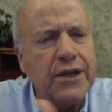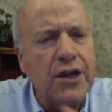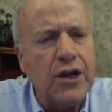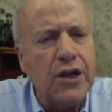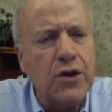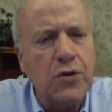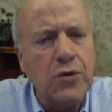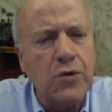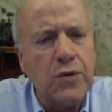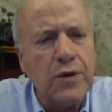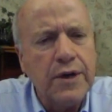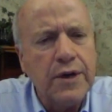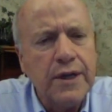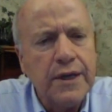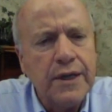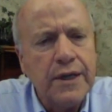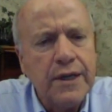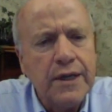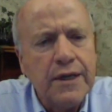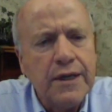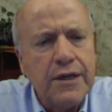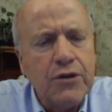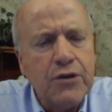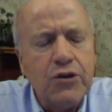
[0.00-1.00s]
know
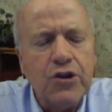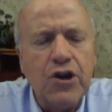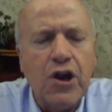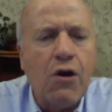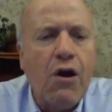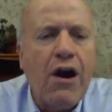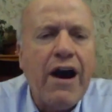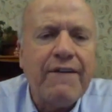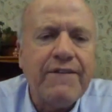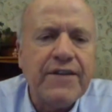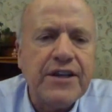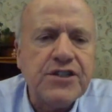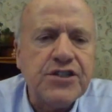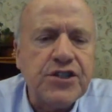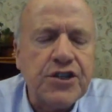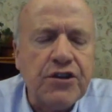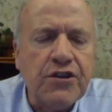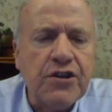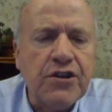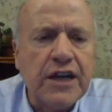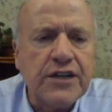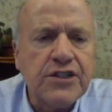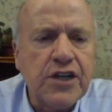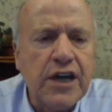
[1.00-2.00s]
you know, obviously you're
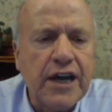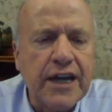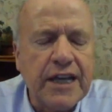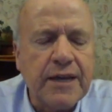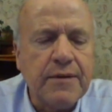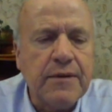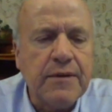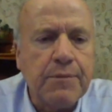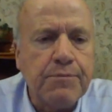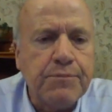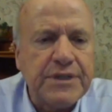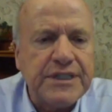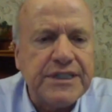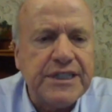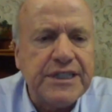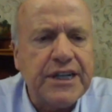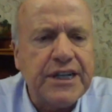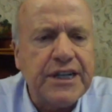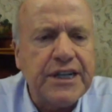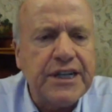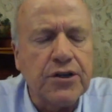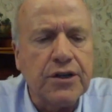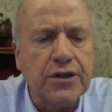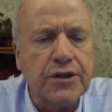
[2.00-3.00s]
not talking about
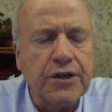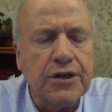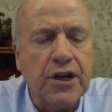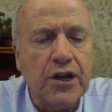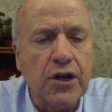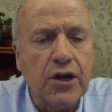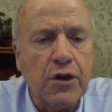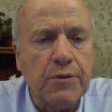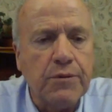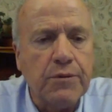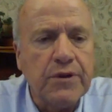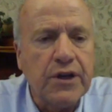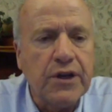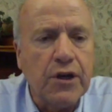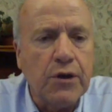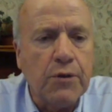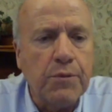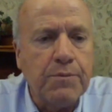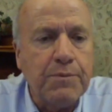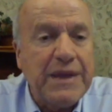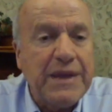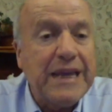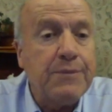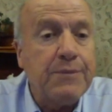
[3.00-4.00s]
particular, you know, you know,
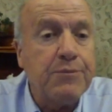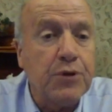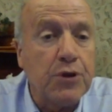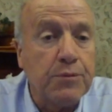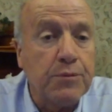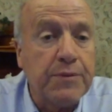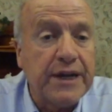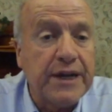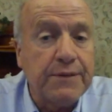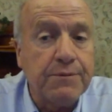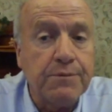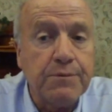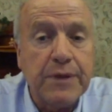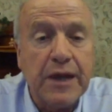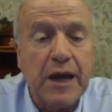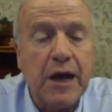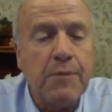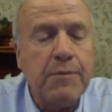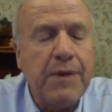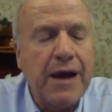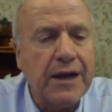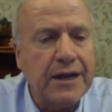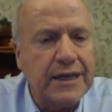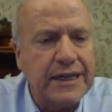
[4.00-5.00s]
people, but, but
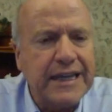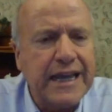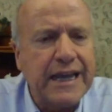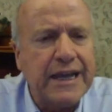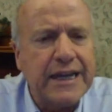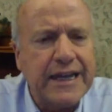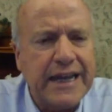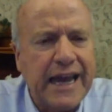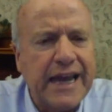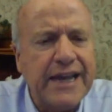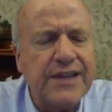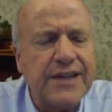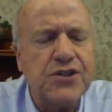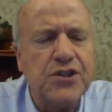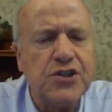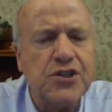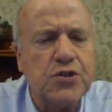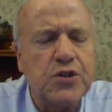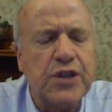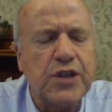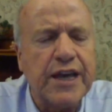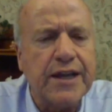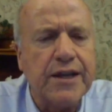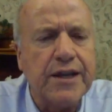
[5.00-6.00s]
about cases
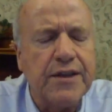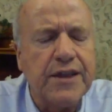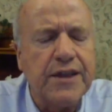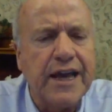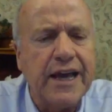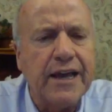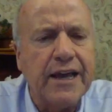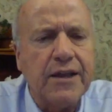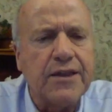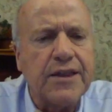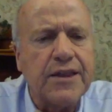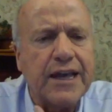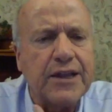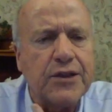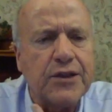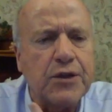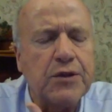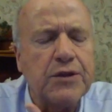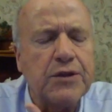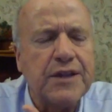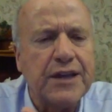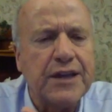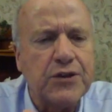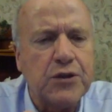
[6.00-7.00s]
that that that that
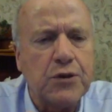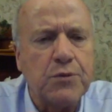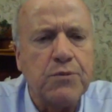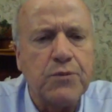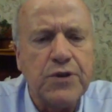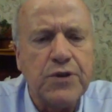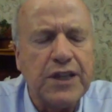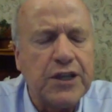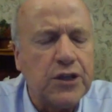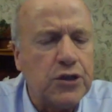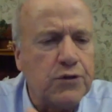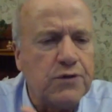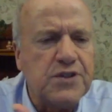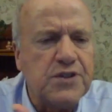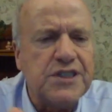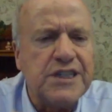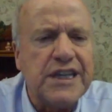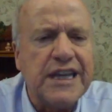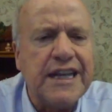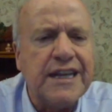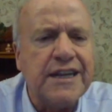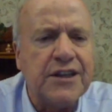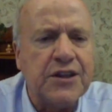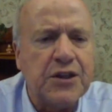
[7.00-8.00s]
the, that, the, that you've
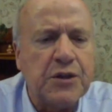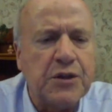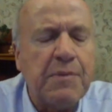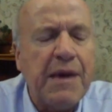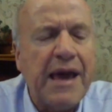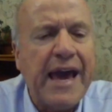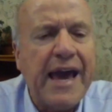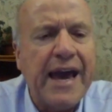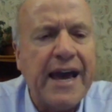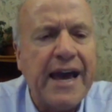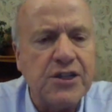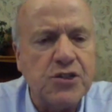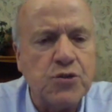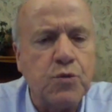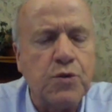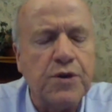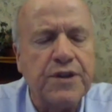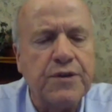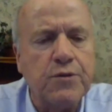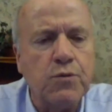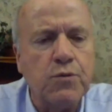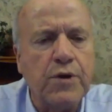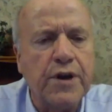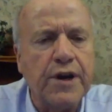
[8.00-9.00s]
seen in the past
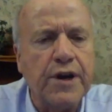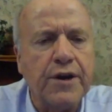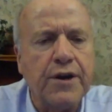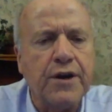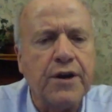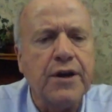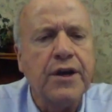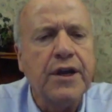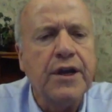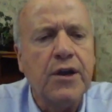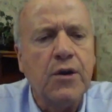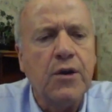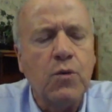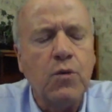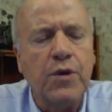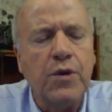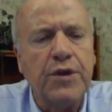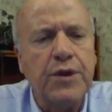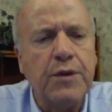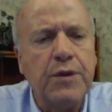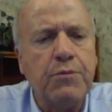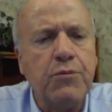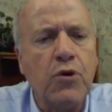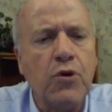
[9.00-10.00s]
with where where
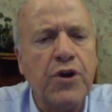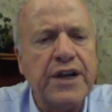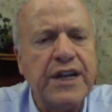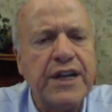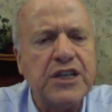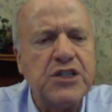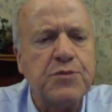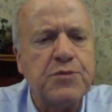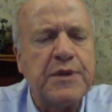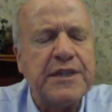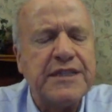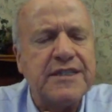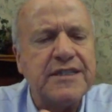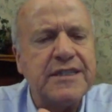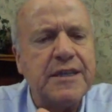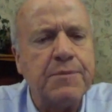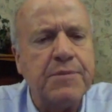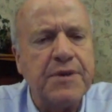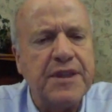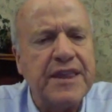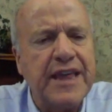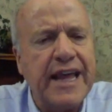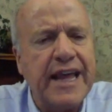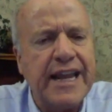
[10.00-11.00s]
the board has been
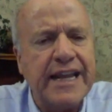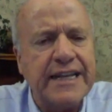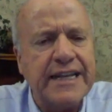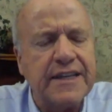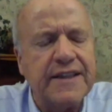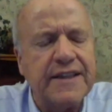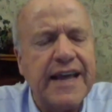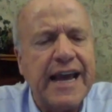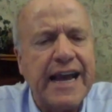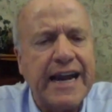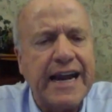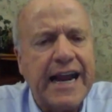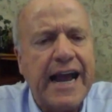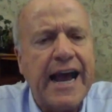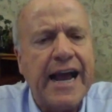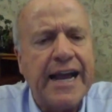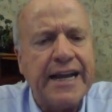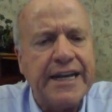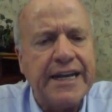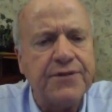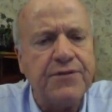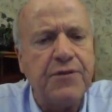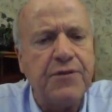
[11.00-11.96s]
sympathetic to that kind of